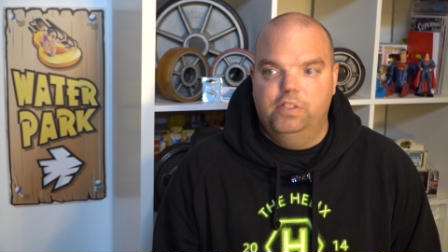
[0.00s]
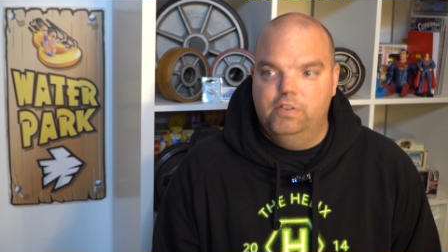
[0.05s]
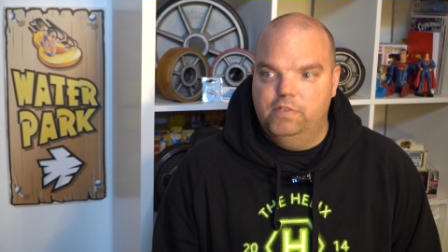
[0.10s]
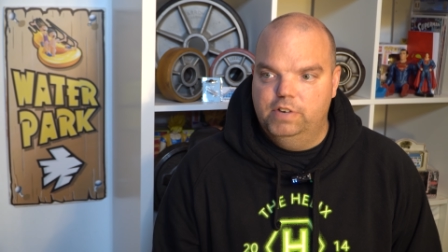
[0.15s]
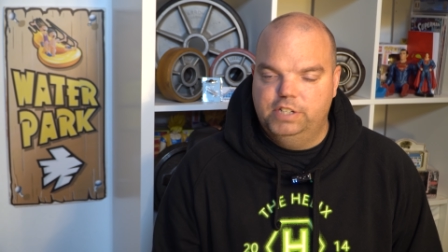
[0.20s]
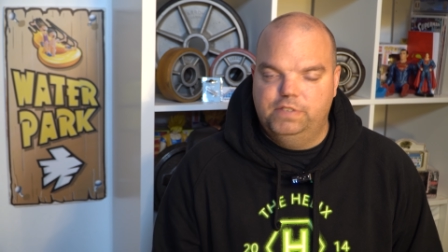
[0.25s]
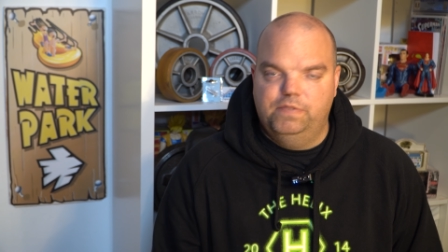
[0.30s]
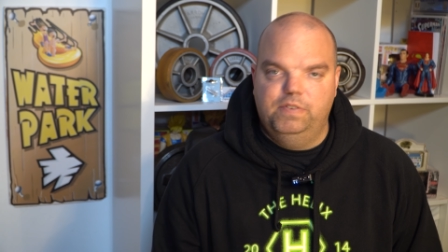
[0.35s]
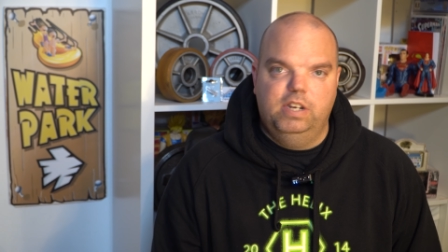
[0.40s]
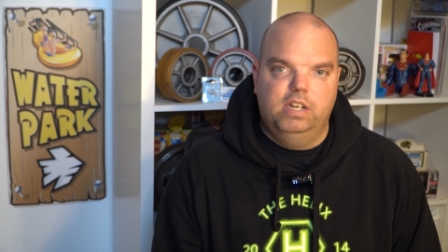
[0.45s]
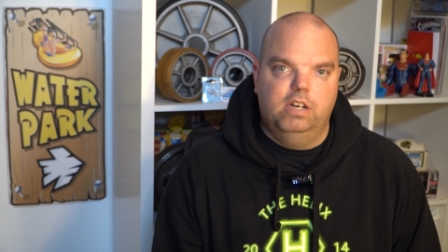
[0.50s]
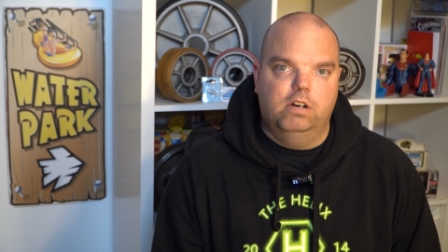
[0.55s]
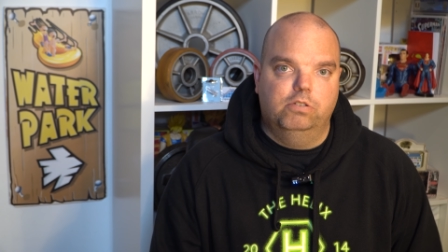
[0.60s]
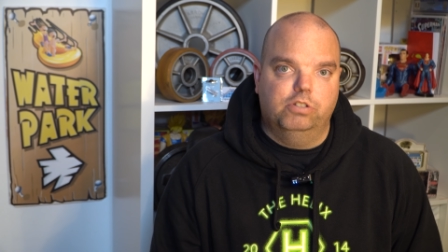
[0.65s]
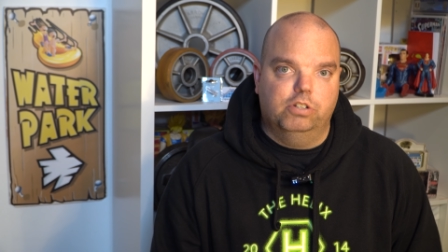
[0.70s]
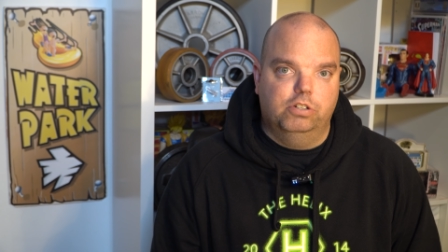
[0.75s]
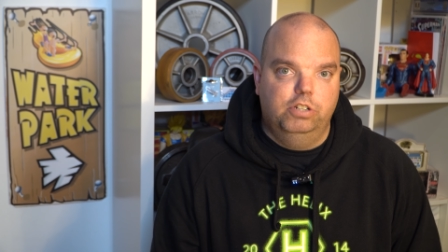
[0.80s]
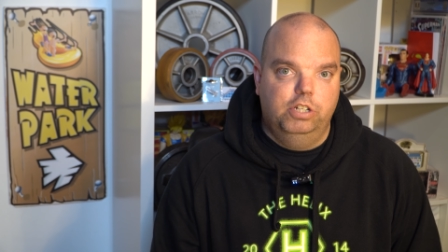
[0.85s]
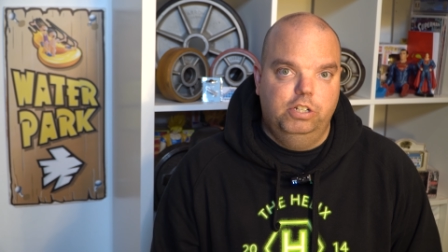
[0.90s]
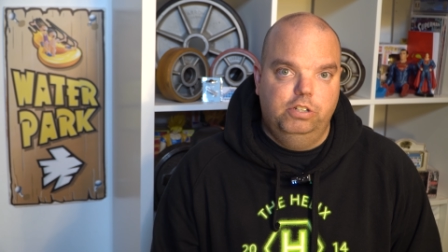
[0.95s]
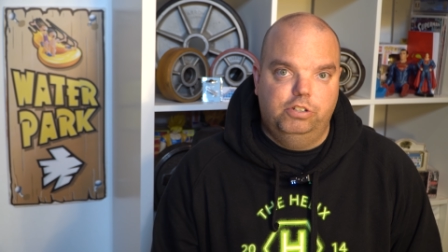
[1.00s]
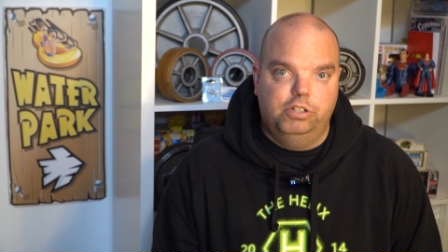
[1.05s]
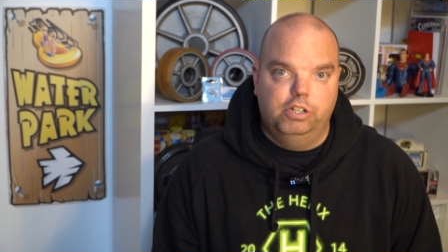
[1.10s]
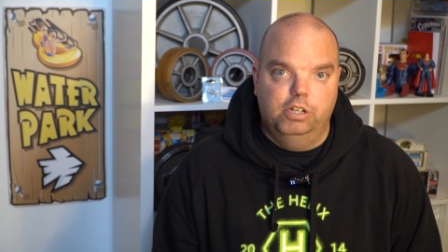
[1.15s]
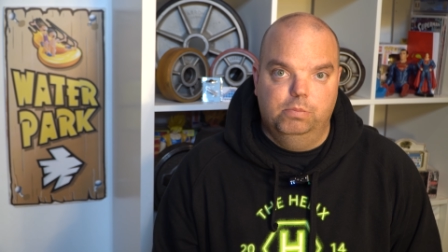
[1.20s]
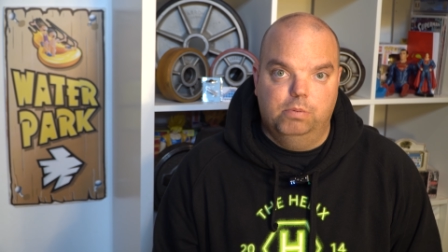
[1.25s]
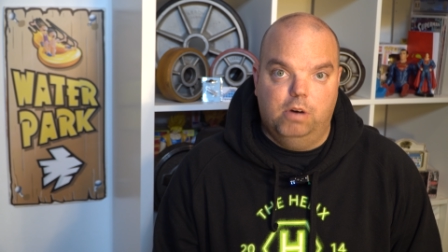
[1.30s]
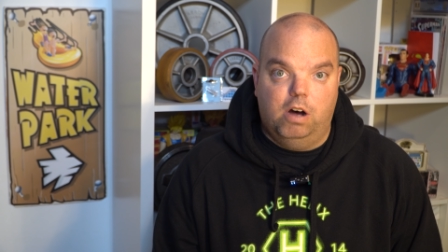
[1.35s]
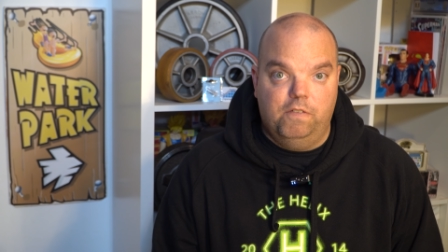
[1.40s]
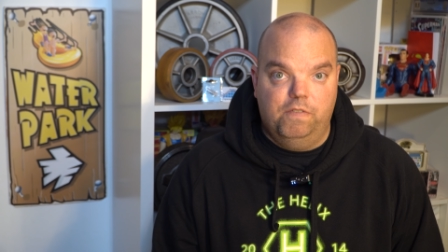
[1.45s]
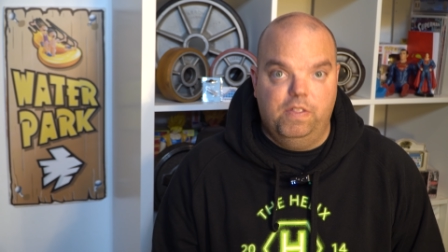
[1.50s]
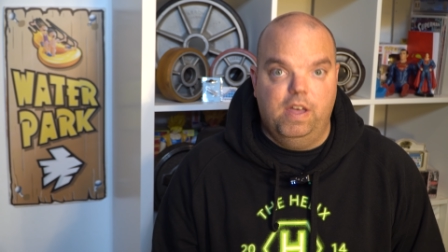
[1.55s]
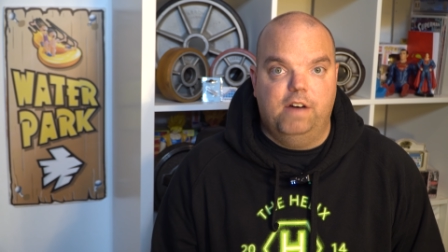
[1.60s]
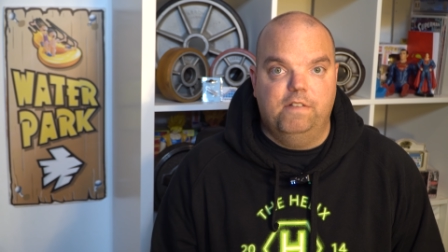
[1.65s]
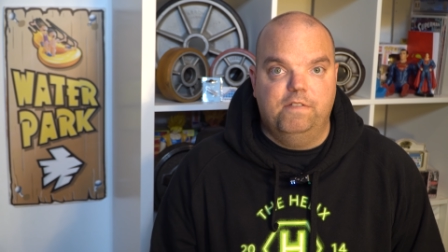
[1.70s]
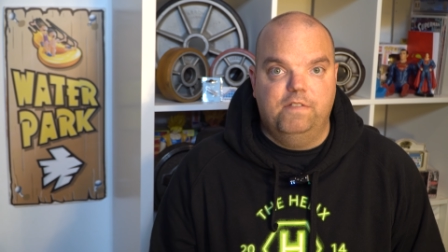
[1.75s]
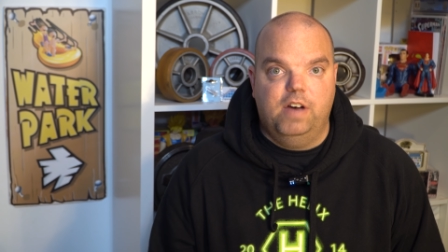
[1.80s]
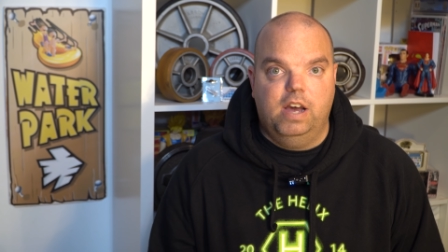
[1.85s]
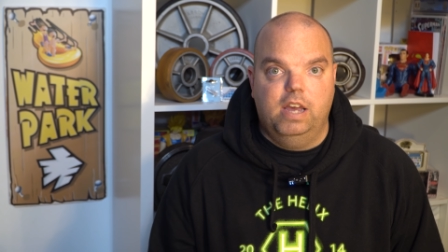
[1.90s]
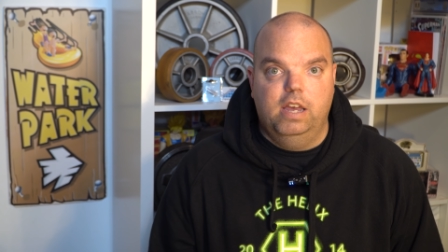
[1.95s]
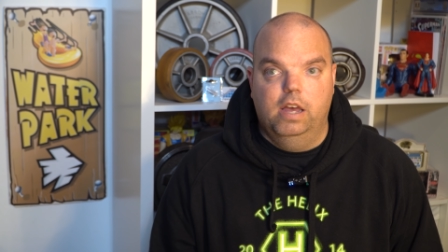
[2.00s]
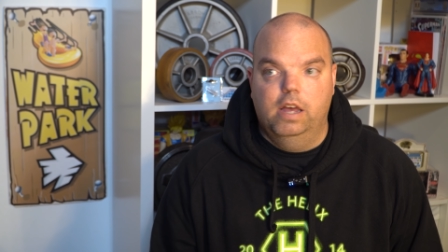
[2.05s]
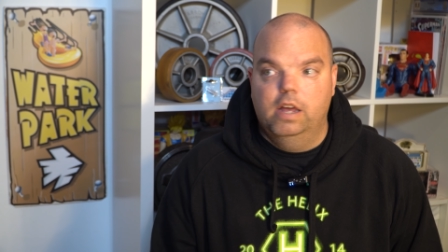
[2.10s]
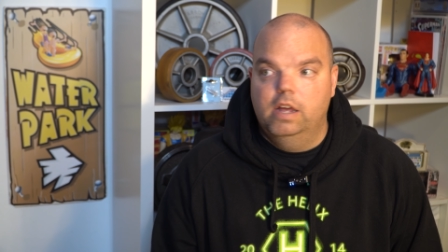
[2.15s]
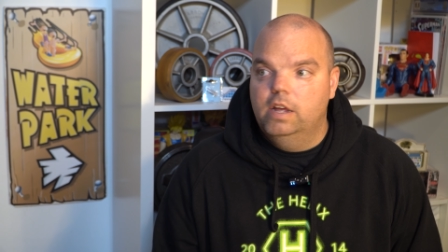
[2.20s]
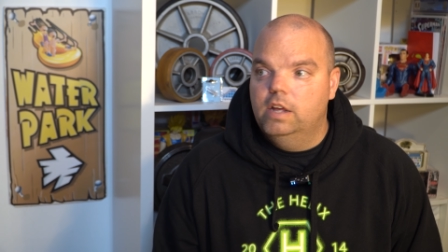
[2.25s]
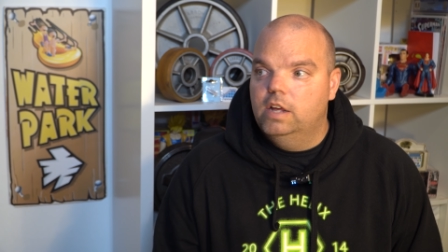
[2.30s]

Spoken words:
There is videos on YouTube of that fire.